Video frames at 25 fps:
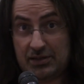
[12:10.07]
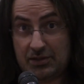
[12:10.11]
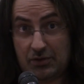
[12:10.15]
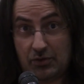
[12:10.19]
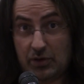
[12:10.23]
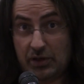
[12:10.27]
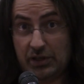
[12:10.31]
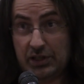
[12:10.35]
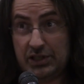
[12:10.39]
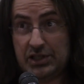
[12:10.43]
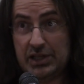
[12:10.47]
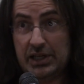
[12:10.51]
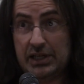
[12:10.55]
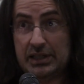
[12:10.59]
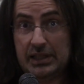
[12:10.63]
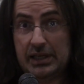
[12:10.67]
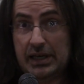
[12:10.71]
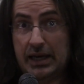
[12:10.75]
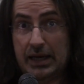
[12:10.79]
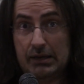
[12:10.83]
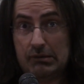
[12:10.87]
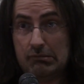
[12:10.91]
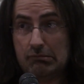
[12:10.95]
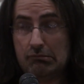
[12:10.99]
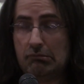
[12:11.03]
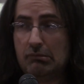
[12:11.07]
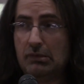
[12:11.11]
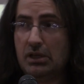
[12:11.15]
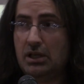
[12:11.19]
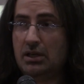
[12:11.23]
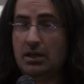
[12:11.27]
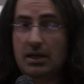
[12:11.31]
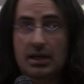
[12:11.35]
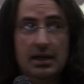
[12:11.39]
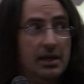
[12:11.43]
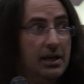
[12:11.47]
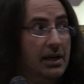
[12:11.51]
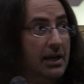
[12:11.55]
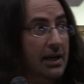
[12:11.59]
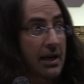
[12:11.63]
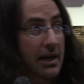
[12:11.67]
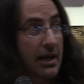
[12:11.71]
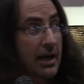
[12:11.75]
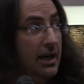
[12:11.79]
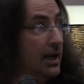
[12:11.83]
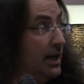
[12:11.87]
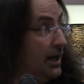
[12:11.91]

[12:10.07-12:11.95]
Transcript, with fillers: big trilogy at the end.